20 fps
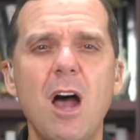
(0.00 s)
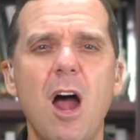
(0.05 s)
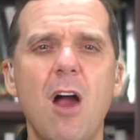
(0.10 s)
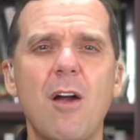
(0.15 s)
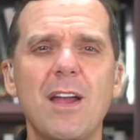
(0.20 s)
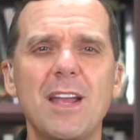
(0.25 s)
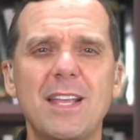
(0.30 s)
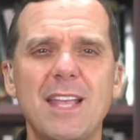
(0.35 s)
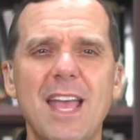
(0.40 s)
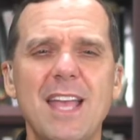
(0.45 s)

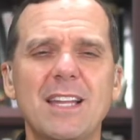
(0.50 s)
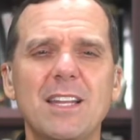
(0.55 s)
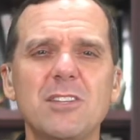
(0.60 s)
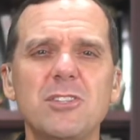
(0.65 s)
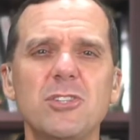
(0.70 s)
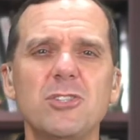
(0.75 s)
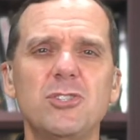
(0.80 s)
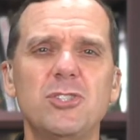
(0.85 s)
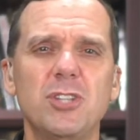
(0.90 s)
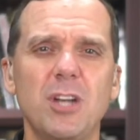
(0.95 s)
All right, gang,
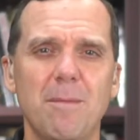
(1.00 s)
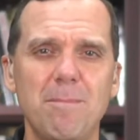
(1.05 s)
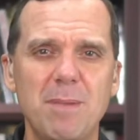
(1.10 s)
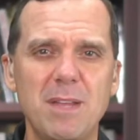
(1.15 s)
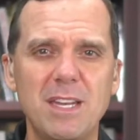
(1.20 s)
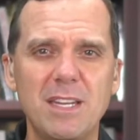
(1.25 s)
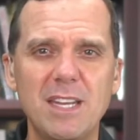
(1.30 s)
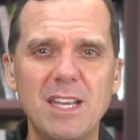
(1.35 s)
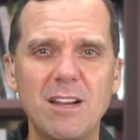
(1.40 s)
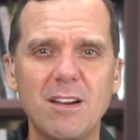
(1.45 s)
let's just jump
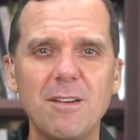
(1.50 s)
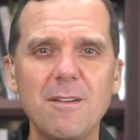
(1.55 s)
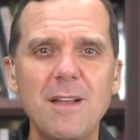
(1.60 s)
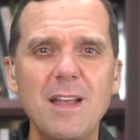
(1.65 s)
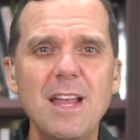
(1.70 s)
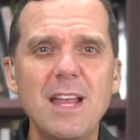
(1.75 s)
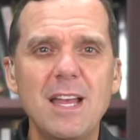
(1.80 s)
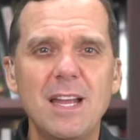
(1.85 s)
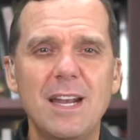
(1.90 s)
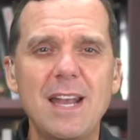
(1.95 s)
in here.
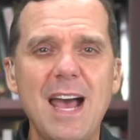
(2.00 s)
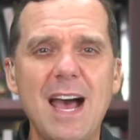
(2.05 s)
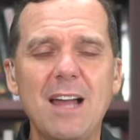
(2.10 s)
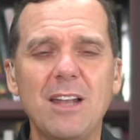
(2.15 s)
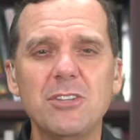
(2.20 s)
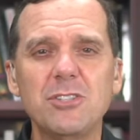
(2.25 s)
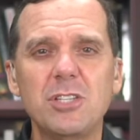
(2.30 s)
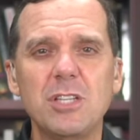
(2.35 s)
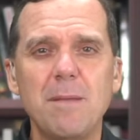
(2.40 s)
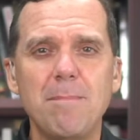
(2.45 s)

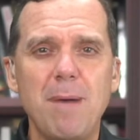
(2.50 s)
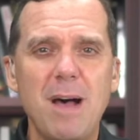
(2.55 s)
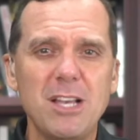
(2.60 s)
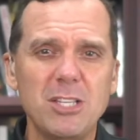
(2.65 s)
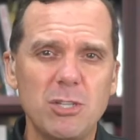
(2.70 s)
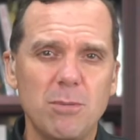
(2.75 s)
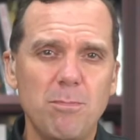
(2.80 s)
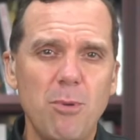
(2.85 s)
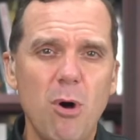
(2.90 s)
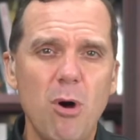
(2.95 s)
Now, listen, the
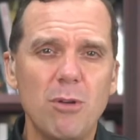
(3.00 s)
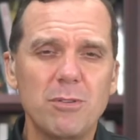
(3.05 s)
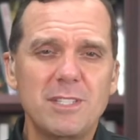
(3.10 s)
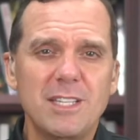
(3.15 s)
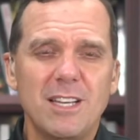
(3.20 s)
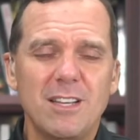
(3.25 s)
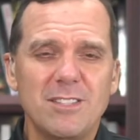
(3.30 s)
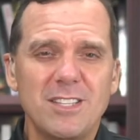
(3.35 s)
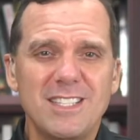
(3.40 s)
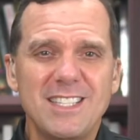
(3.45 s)
Apostle Paul
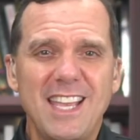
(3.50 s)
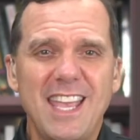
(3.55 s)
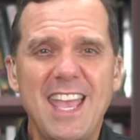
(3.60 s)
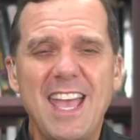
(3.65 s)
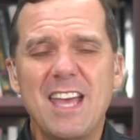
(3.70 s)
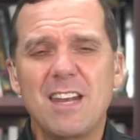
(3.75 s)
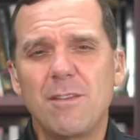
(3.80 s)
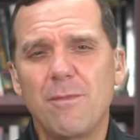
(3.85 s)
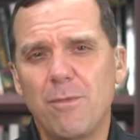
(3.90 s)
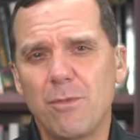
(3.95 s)
tells us
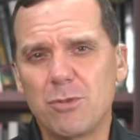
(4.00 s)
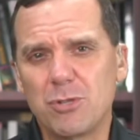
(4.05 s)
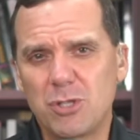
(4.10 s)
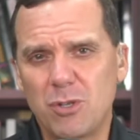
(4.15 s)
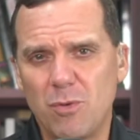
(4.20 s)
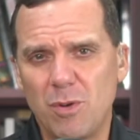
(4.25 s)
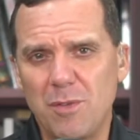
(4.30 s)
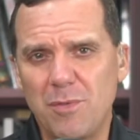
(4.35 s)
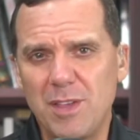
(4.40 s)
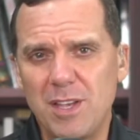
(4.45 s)
again in
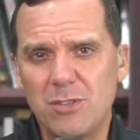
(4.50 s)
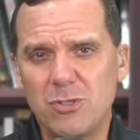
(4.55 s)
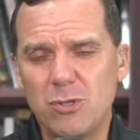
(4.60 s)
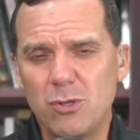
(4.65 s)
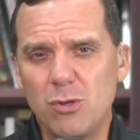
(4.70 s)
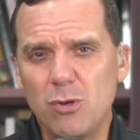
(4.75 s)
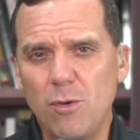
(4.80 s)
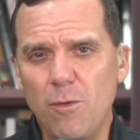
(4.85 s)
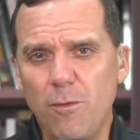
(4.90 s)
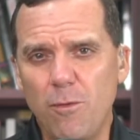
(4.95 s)
First Corinthians
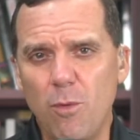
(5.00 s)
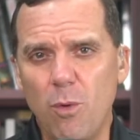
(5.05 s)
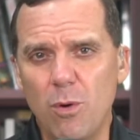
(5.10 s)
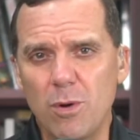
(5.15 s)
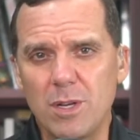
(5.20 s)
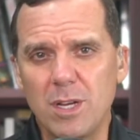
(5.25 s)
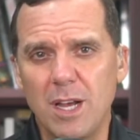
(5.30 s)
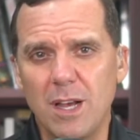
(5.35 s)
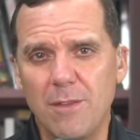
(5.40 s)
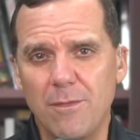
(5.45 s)
two,
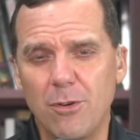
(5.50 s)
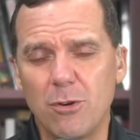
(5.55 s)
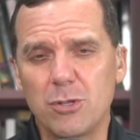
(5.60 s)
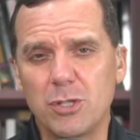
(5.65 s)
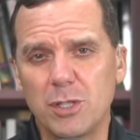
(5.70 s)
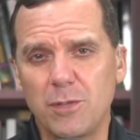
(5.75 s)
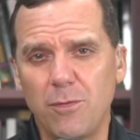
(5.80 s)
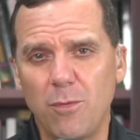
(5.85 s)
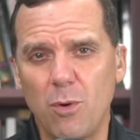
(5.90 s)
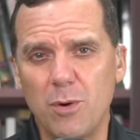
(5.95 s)

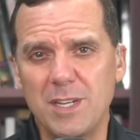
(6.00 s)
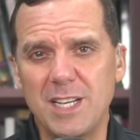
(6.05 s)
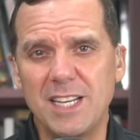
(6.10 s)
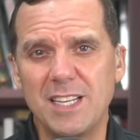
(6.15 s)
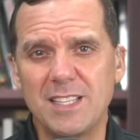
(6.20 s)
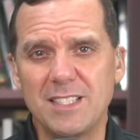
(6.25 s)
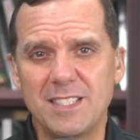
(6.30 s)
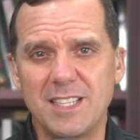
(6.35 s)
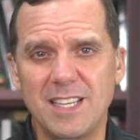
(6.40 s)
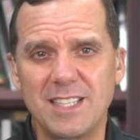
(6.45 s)
verses
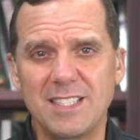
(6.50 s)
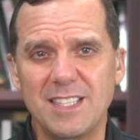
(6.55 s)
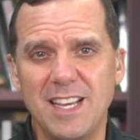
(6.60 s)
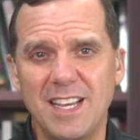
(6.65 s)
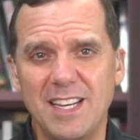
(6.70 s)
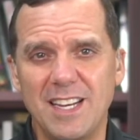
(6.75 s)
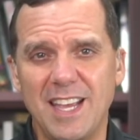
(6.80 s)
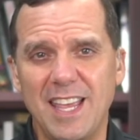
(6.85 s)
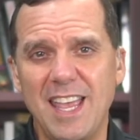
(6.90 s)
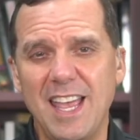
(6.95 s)
fourteen to
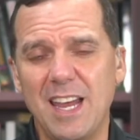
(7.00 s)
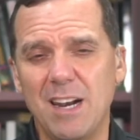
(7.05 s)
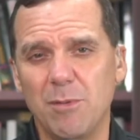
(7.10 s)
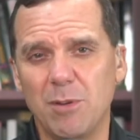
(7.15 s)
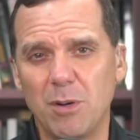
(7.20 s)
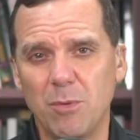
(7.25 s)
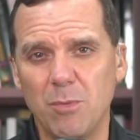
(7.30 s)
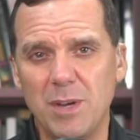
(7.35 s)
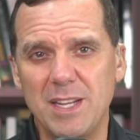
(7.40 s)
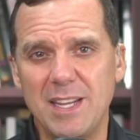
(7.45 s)
sixteen. Again, I
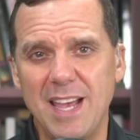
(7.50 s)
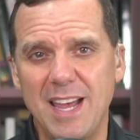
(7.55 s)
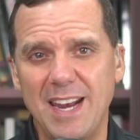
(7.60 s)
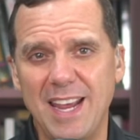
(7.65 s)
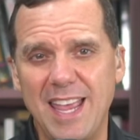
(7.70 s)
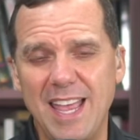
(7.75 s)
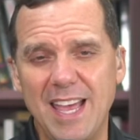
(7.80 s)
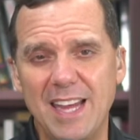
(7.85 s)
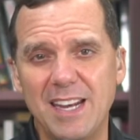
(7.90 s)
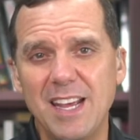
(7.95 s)
want to read that
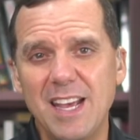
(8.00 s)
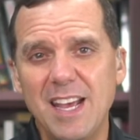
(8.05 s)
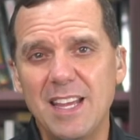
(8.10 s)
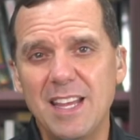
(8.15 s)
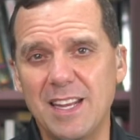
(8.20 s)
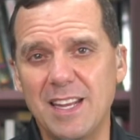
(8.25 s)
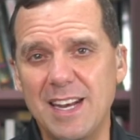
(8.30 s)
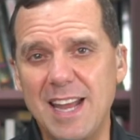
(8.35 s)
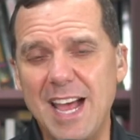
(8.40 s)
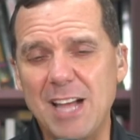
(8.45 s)
again.
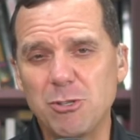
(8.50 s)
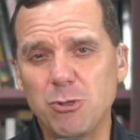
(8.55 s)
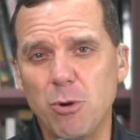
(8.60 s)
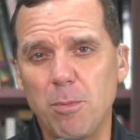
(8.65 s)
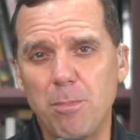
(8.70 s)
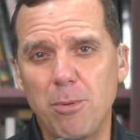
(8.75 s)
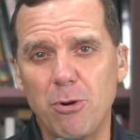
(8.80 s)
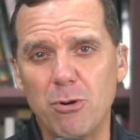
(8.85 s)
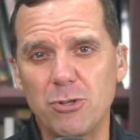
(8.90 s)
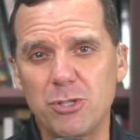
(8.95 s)
The natural
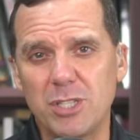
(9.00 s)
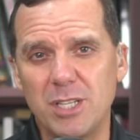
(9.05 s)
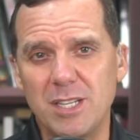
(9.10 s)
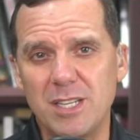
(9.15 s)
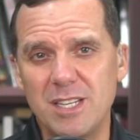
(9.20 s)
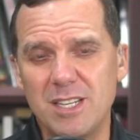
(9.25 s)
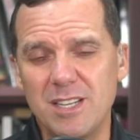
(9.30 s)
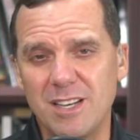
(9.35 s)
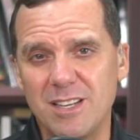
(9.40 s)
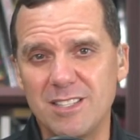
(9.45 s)

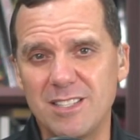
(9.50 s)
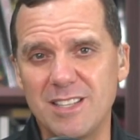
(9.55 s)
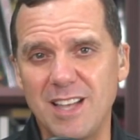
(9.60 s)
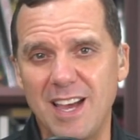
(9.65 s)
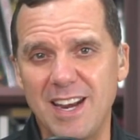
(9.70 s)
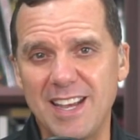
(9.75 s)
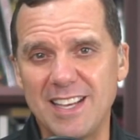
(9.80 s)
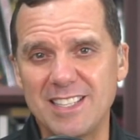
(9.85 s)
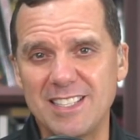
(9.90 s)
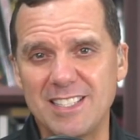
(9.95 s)
person does
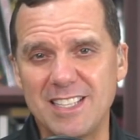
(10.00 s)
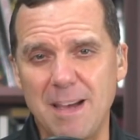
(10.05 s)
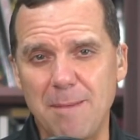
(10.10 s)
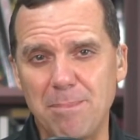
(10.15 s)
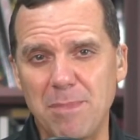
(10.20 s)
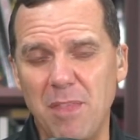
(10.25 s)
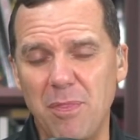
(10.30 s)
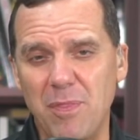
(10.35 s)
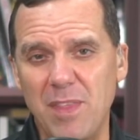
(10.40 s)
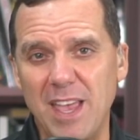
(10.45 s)
not
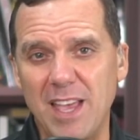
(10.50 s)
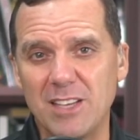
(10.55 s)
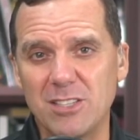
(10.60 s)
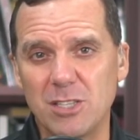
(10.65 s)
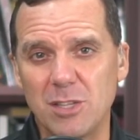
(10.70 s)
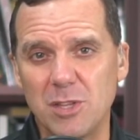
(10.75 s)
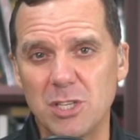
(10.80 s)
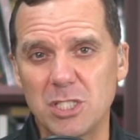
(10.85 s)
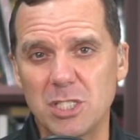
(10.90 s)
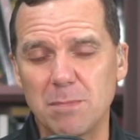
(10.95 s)
accept the things
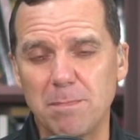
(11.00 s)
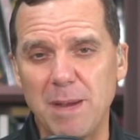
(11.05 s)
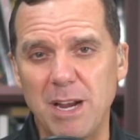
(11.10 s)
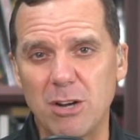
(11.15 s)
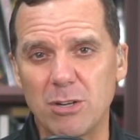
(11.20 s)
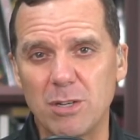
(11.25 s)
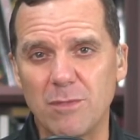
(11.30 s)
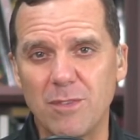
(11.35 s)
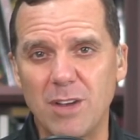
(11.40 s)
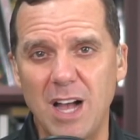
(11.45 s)
of the
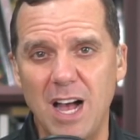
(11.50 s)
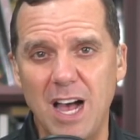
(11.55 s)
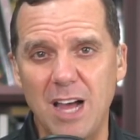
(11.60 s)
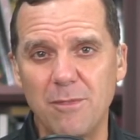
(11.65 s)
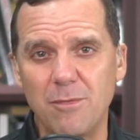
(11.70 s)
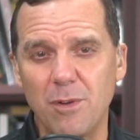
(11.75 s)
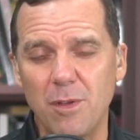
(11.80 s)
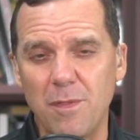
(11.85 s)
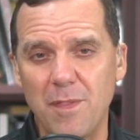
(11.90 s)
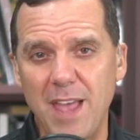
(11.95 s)
Spirit of
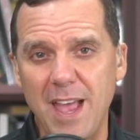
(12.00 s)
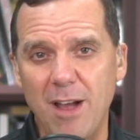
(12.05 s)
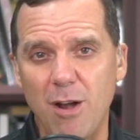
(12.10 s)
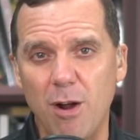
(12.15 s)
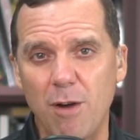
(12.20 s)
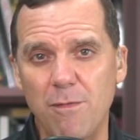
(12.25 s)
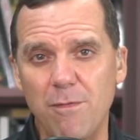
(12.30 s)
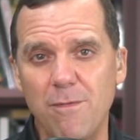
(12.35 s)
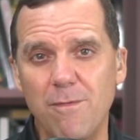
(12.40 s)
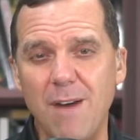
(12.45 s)
God, for they
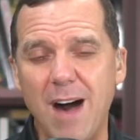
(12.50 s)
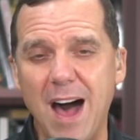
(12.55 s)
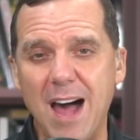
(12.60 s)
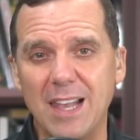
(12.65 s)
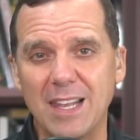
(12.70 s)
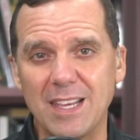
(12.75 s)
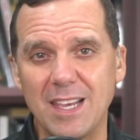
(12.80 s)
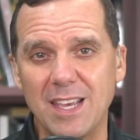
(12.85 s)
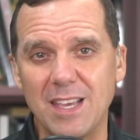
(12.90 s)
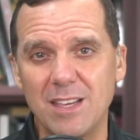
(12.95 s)
are
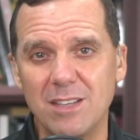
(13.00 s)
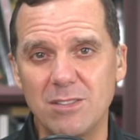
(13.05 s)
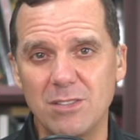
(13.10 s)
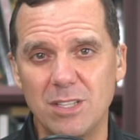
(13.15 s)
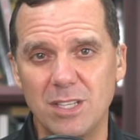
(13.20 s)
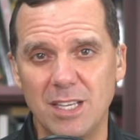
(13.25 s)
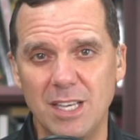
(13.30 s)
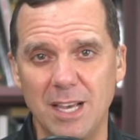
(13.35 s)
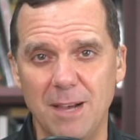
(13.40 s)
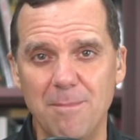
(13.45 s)
folly
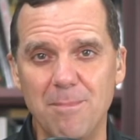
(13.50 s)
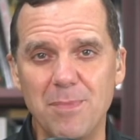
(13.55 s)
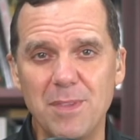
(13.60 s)
to him.